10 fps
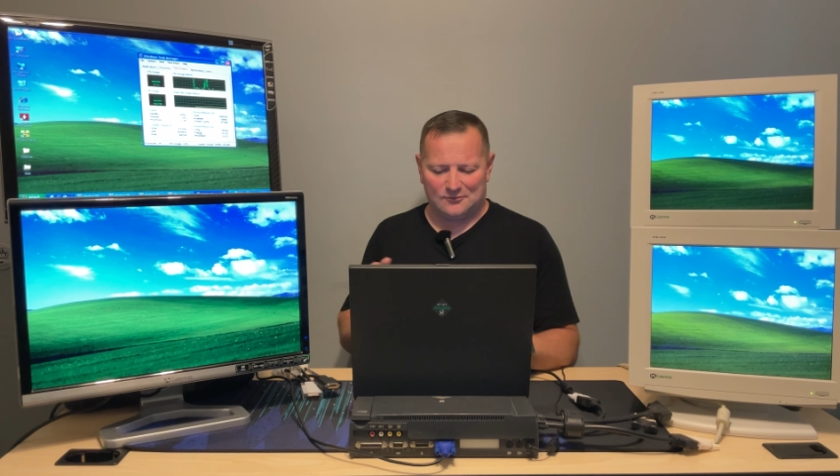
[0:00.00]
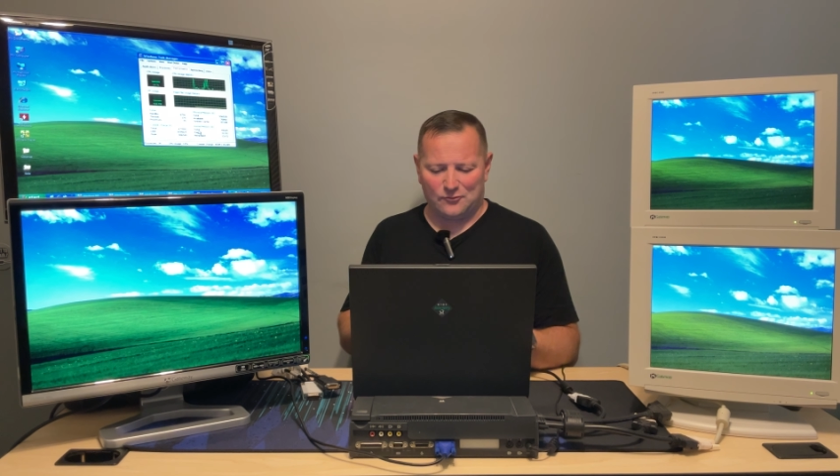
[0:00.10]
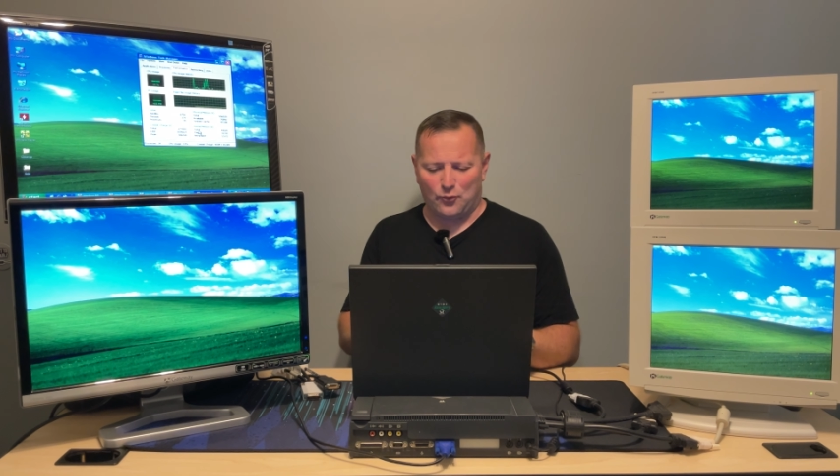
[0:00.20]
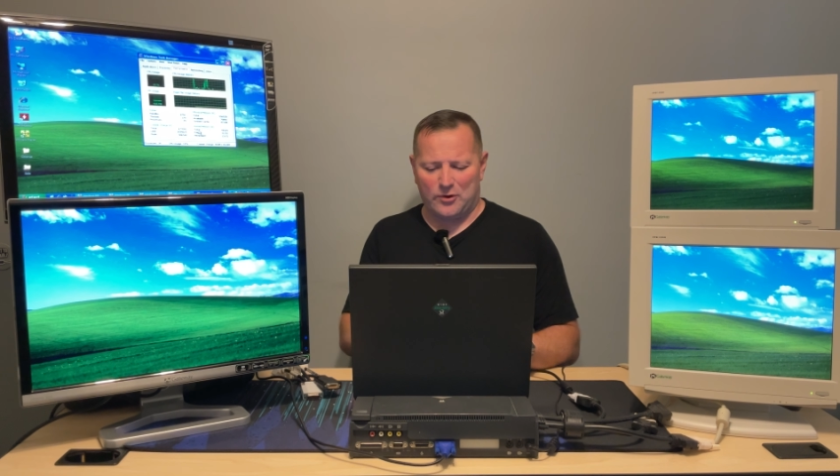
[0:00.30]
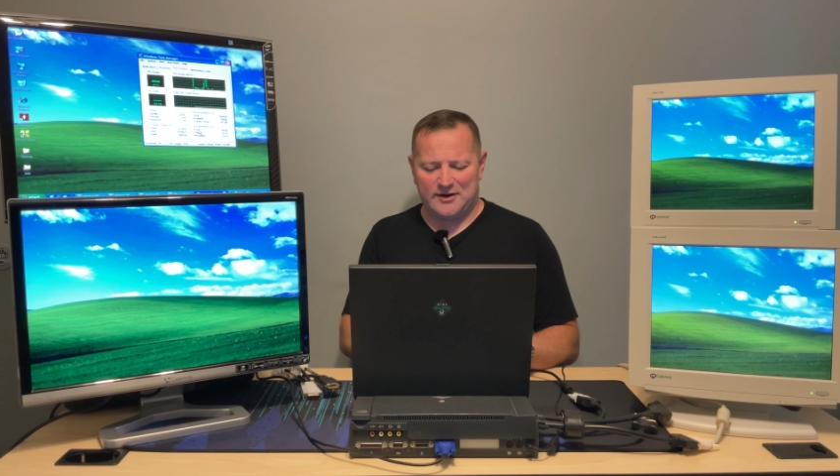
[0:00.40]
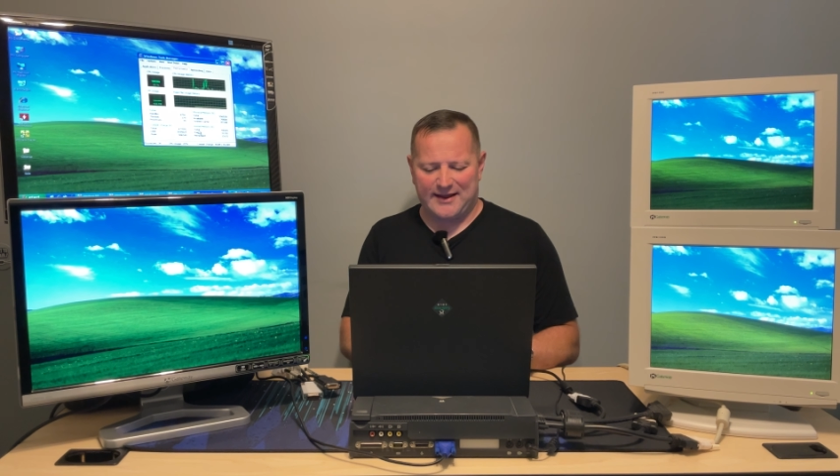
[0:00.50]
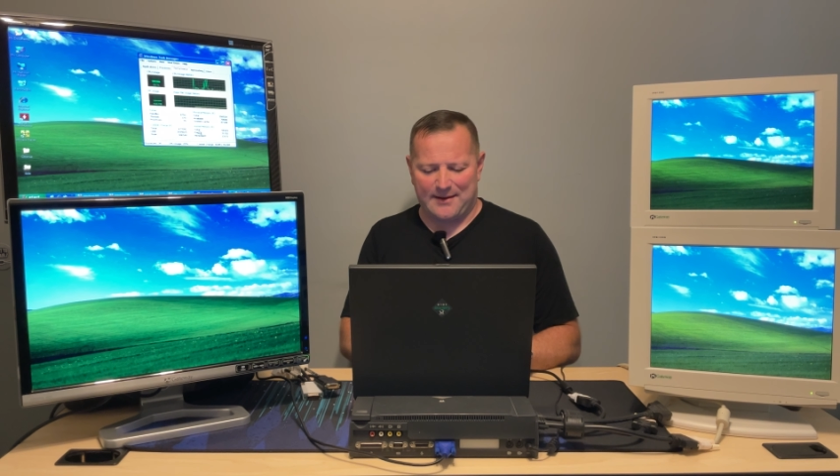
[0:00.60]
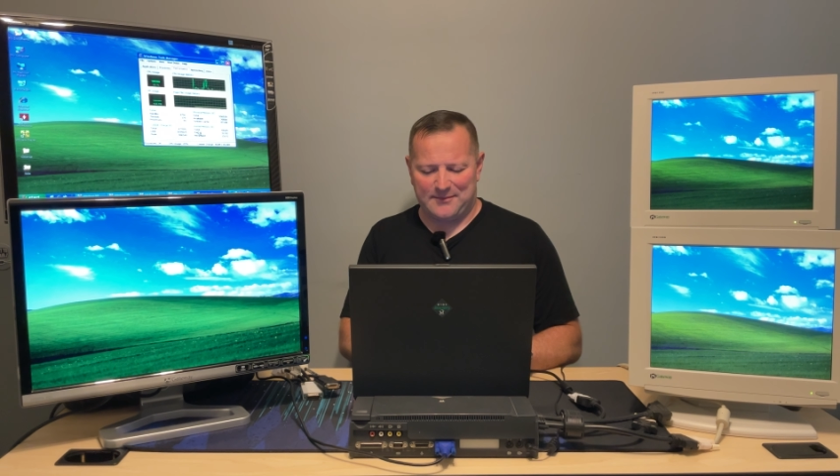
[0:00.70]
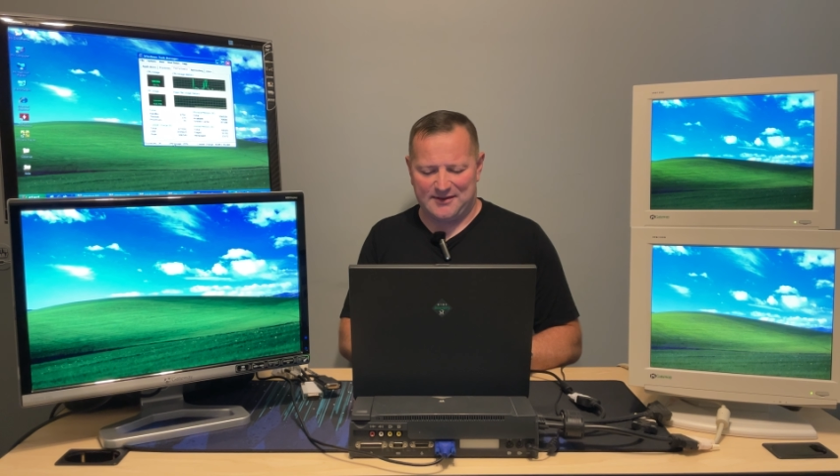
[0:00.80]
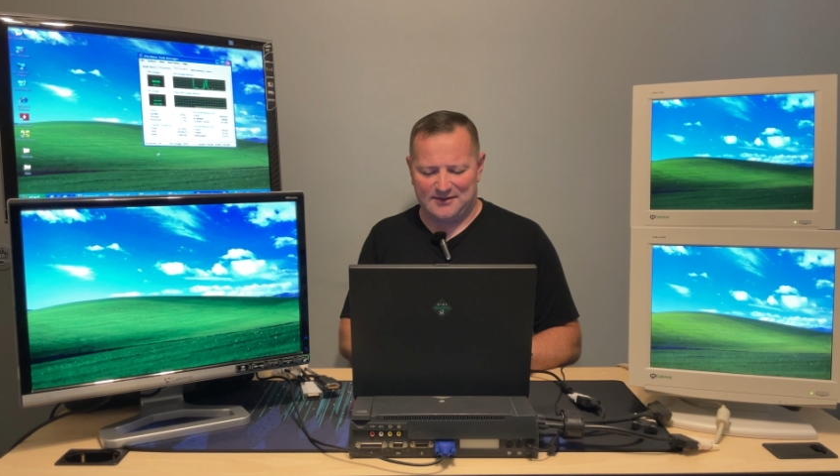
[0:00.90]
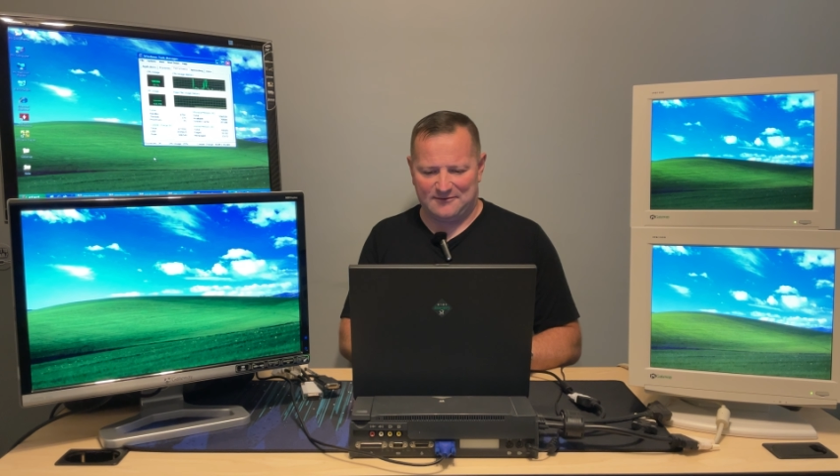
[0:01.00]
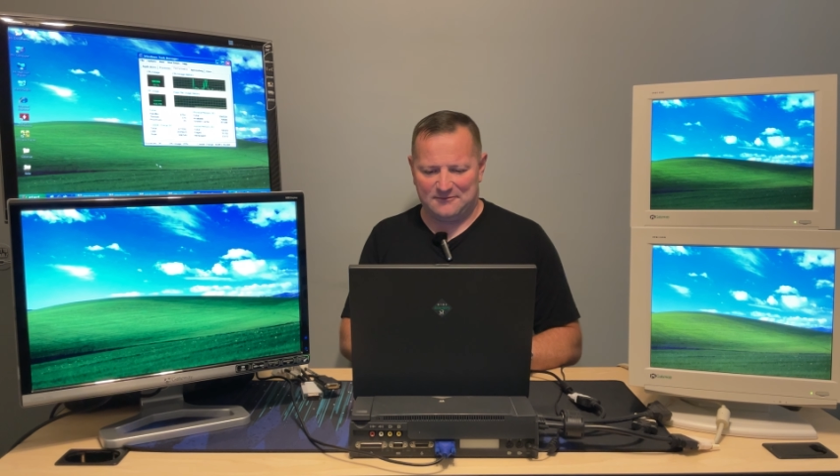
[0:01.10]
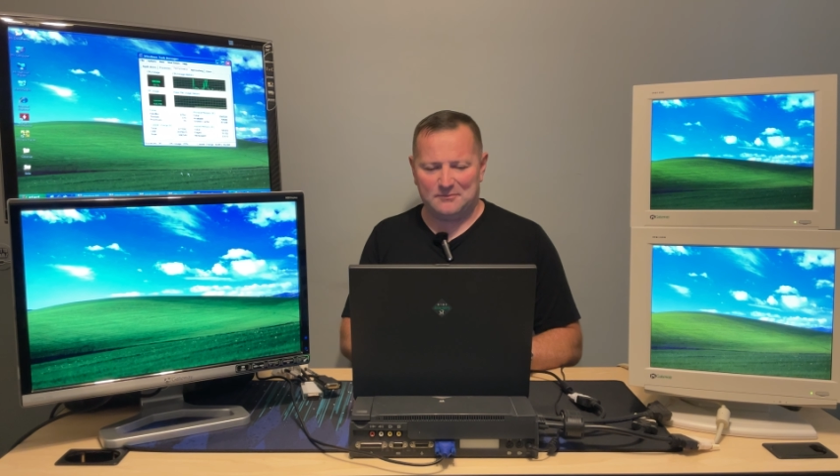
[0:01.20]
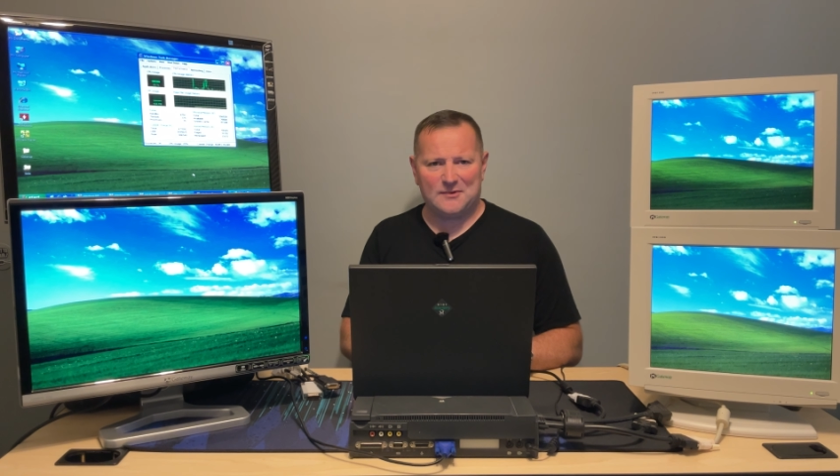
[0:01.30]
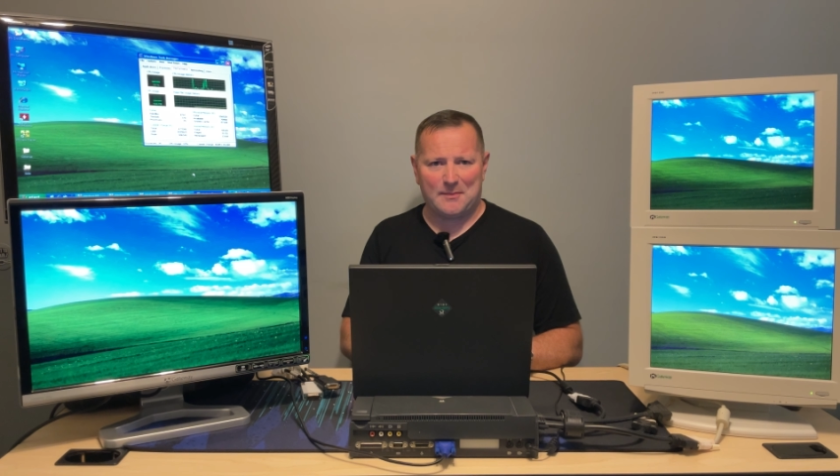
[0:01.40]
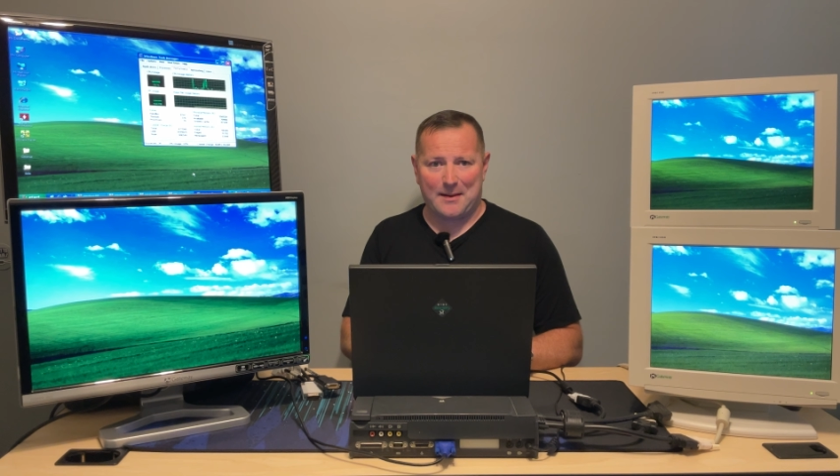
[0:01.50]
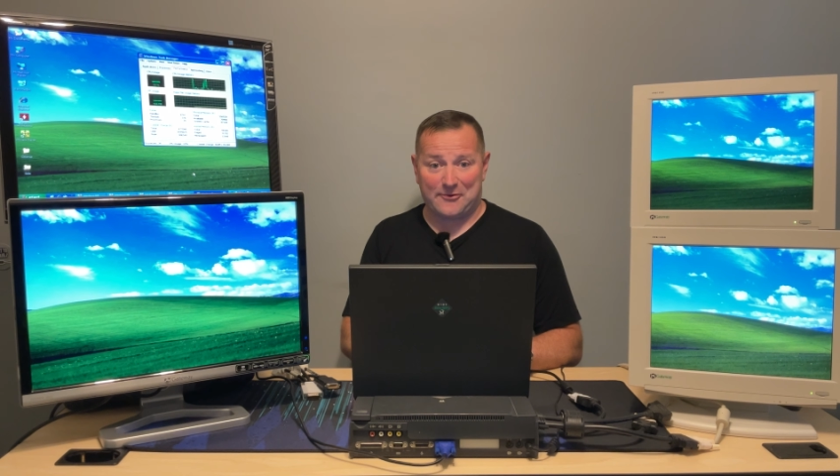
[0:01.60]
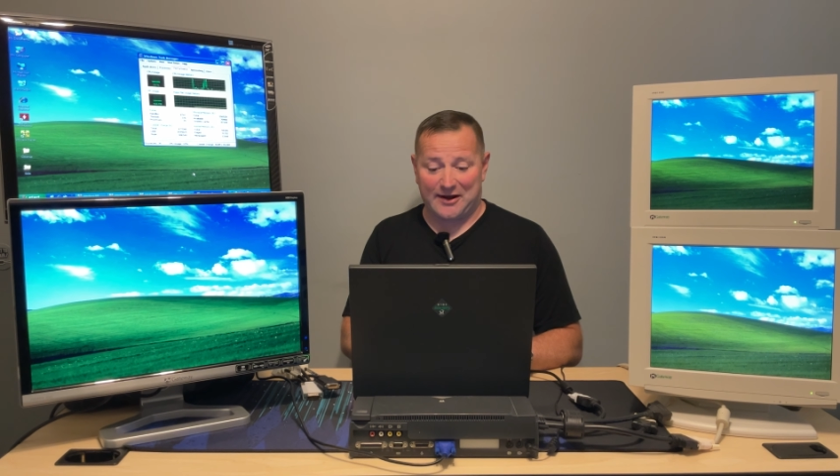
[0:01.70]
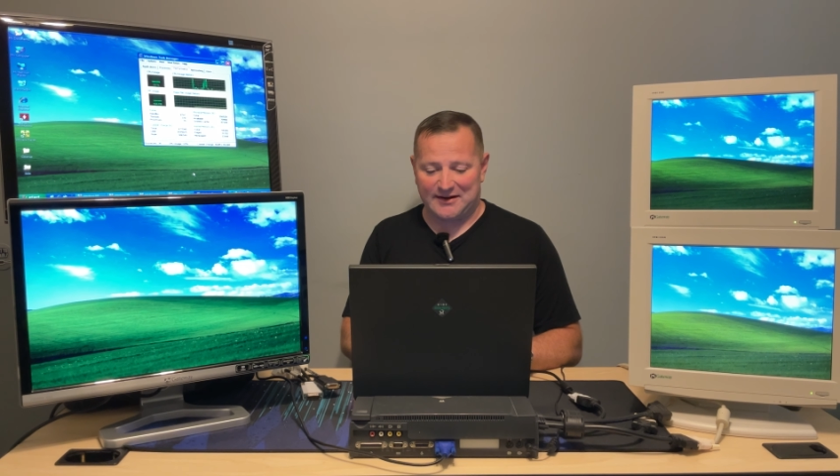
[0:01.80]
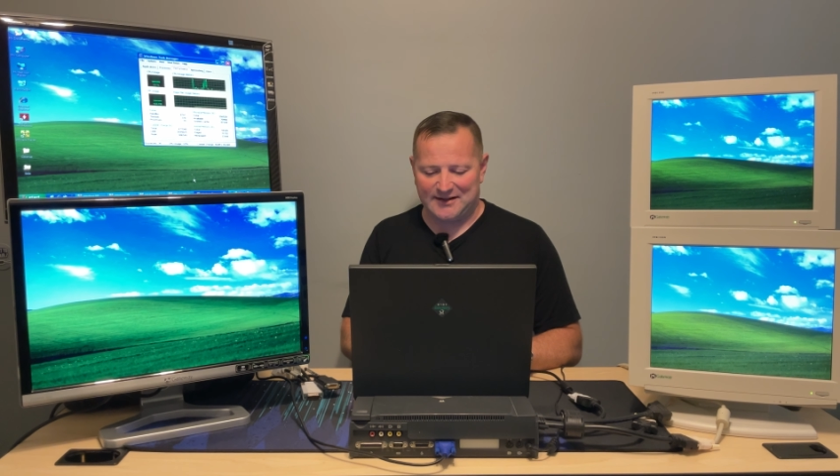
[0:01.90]
wouldn't get me the
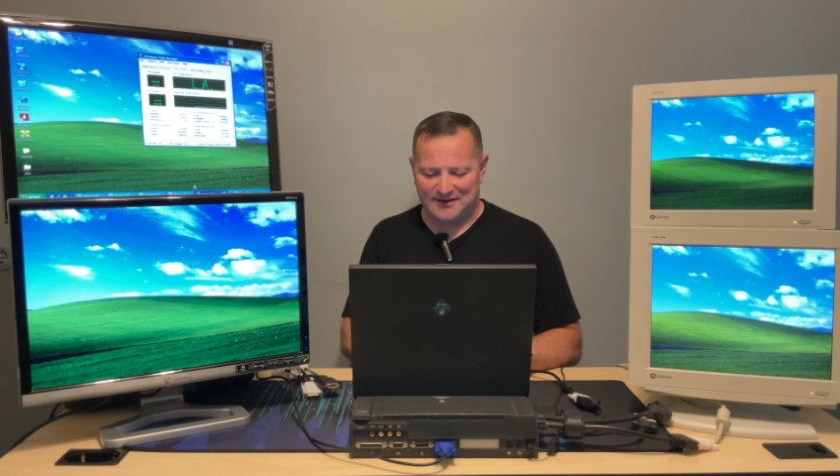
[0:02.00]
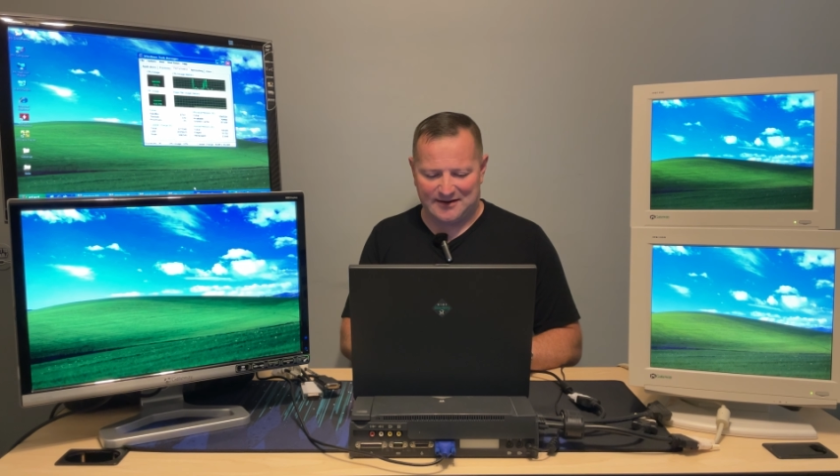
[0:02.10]
memory I needed